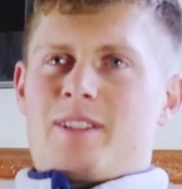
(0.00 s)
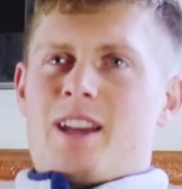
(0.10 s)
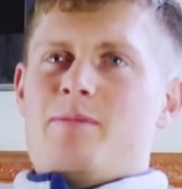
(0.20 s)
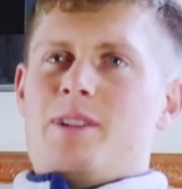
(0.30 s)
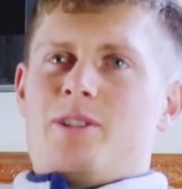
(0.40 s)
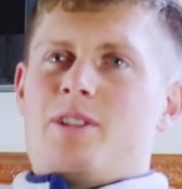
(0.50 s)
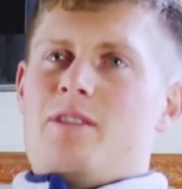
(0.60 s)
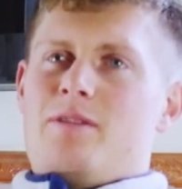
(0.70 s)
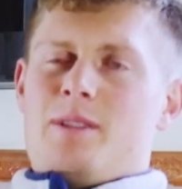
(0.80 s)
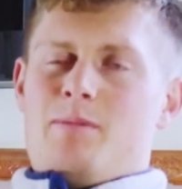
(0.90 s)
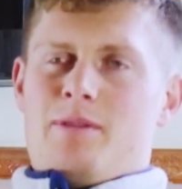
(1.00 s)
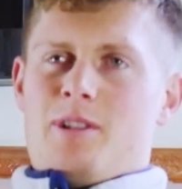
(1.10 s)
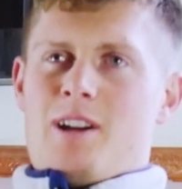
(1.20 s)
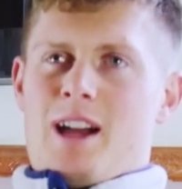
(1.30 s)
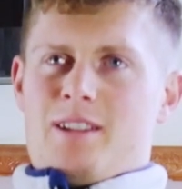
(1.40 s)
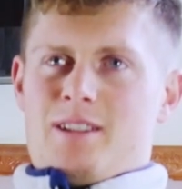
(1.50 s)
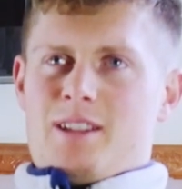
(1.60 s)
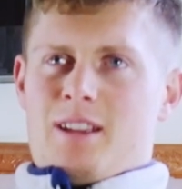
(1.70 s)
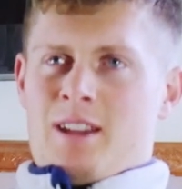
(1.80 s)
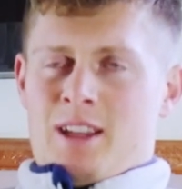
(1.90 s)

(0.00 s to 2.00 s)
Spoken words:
gave me a trophy beforehand and said,